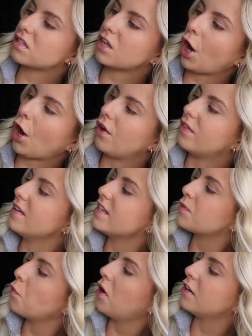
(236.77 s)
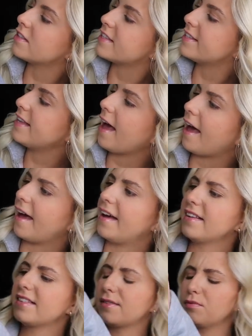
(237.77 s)
So this one
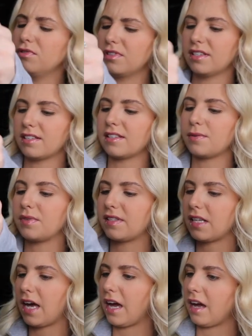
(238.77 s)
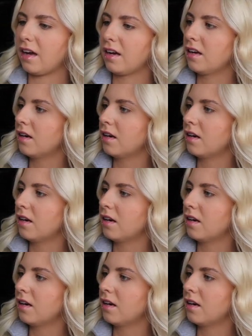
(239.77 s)
says, what does this one say?